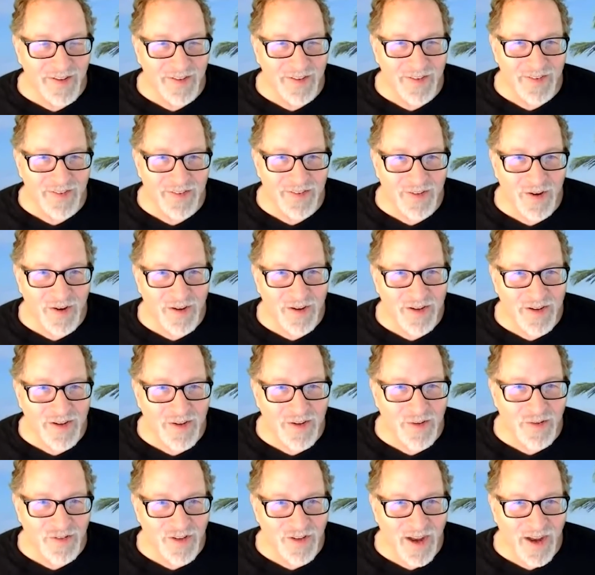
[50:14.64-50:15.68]
starting a
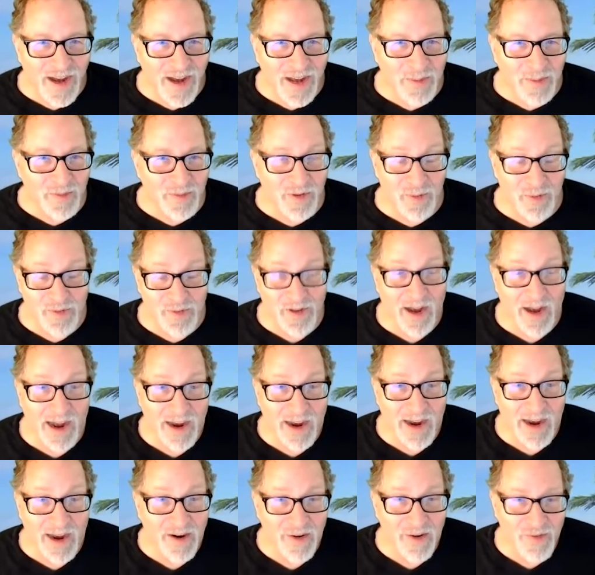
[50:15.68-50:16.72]
new job. She was
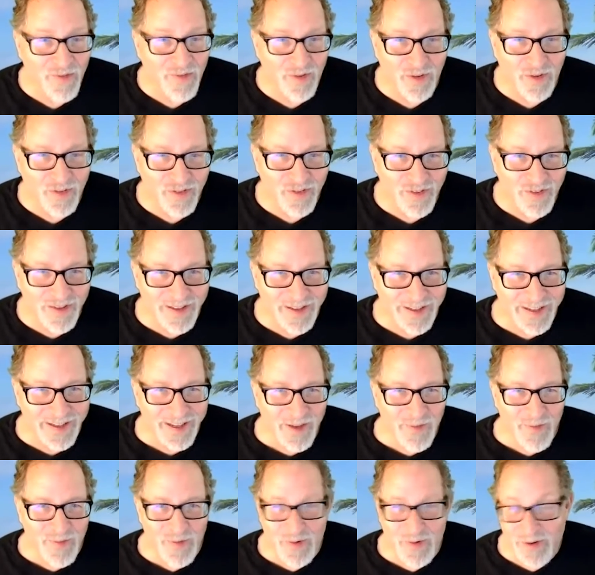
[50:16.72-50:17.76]
hired virtually
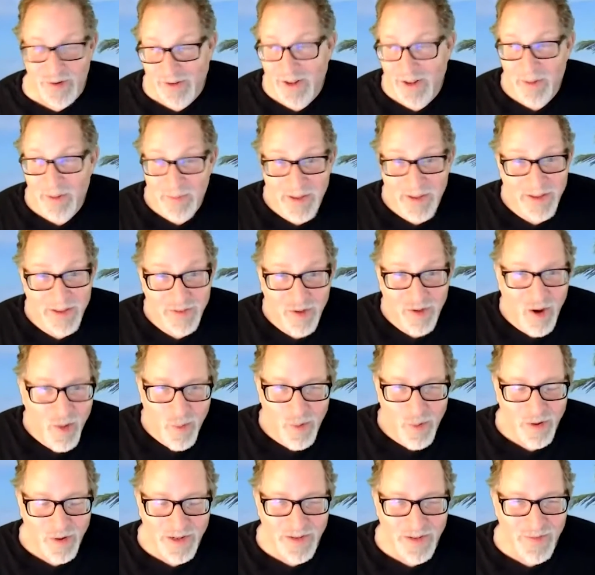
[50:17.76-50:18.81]
for a company that's all
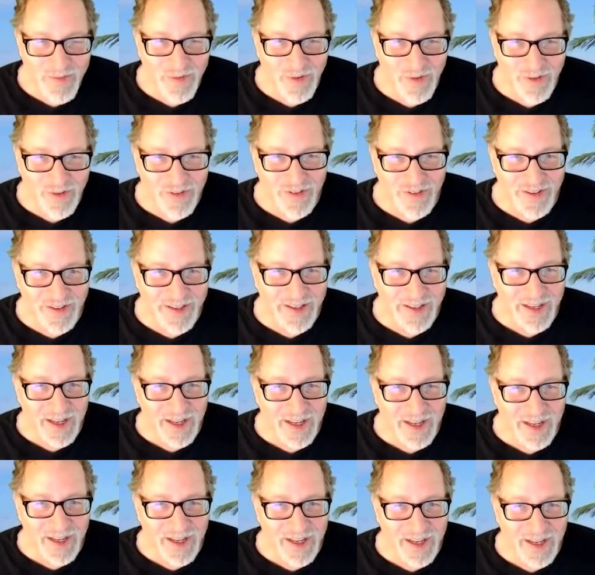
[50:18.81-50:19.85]
working virtually.
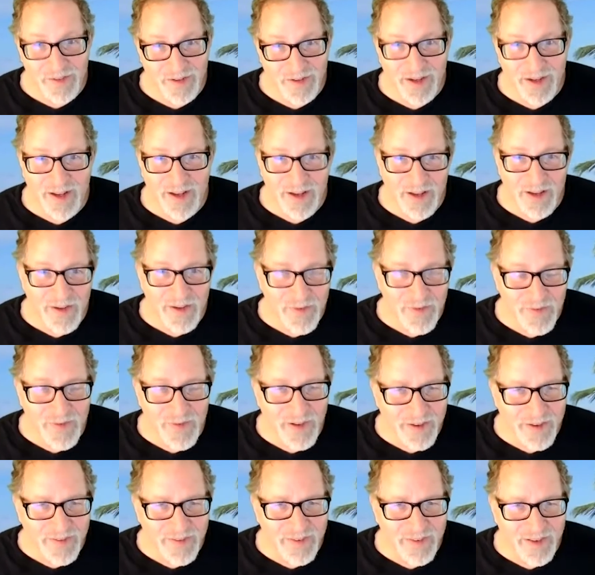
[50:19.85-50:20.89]
Well, you got to
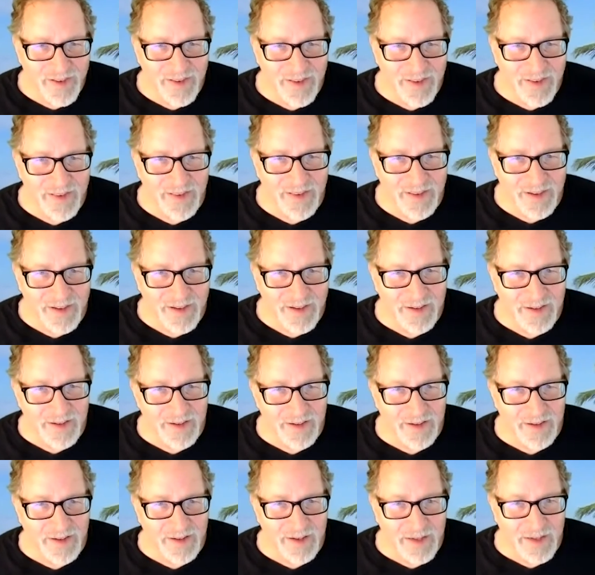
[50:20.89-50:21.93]
invest in,
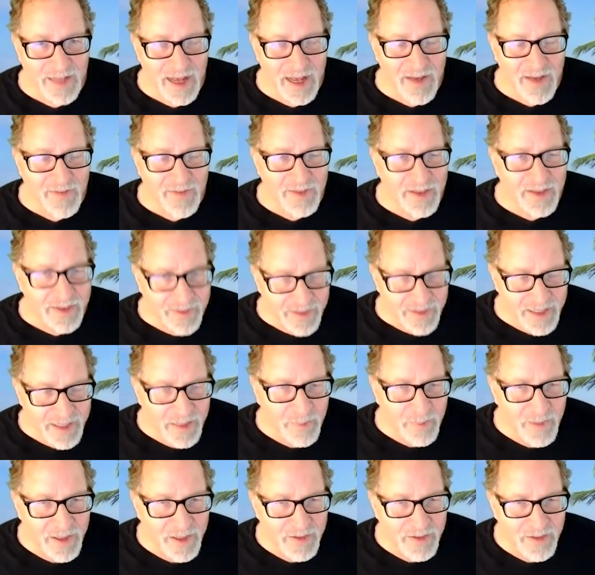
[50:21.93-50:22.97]
in, in having the
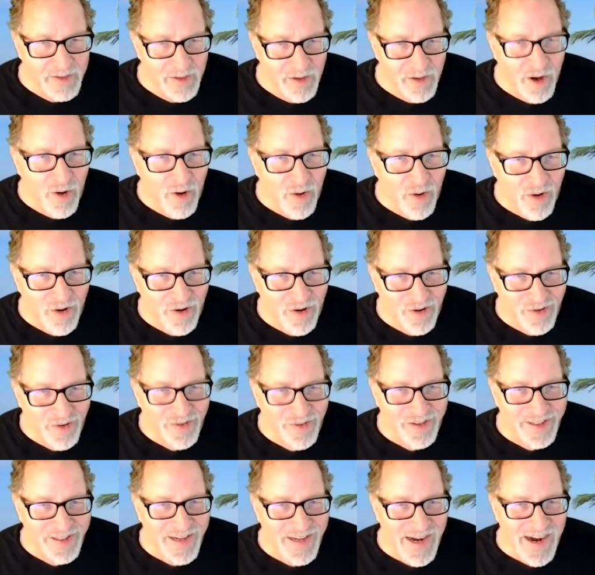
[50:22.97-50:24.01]
team get to know her
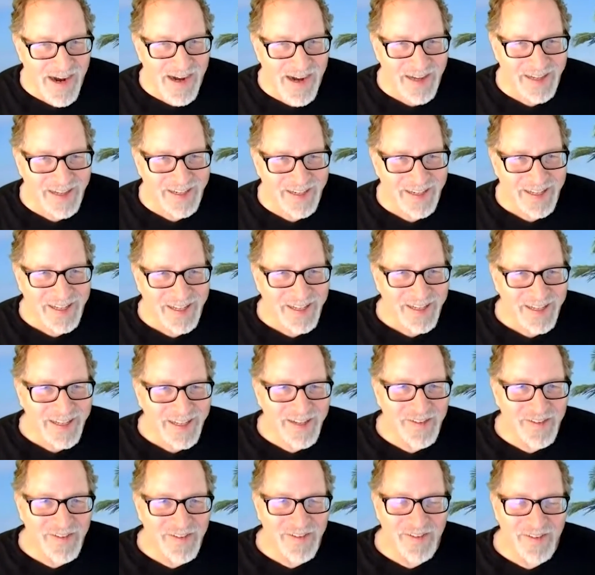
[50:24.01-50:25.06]
early on.
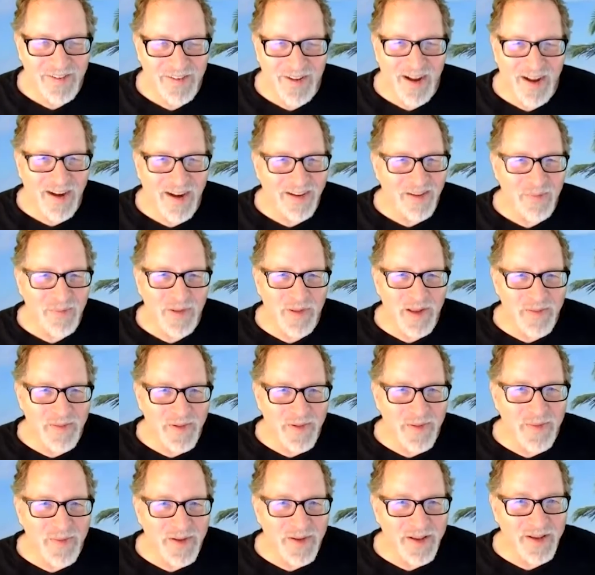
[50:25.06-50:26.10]
And she's talked to
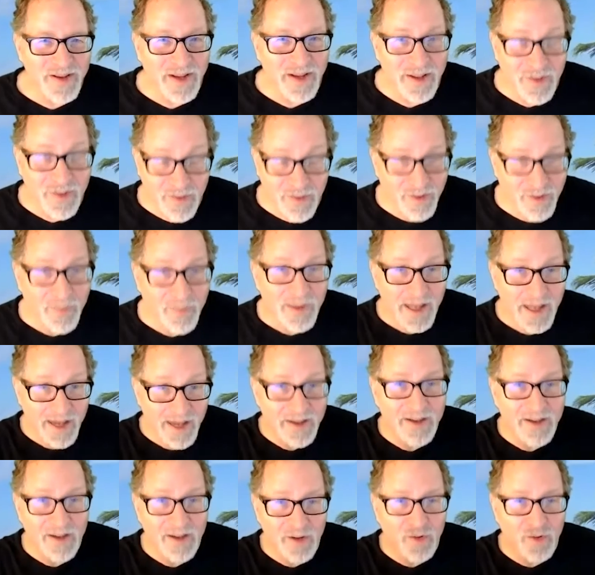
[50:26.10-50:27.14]
people, but you got to do some of that
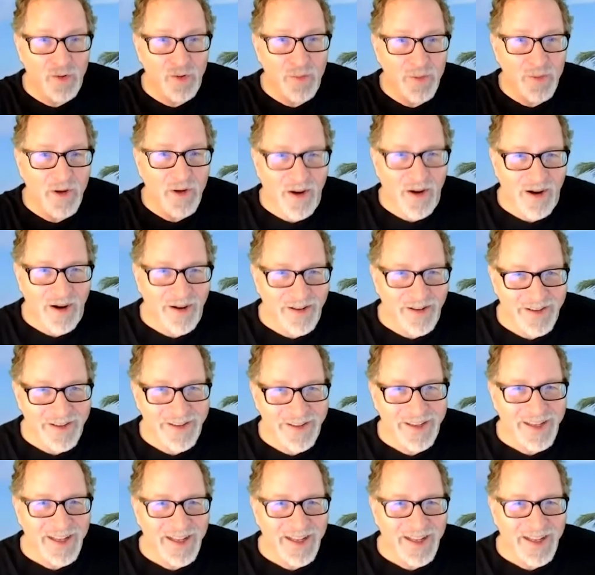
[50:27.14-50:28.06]
in the group call. And,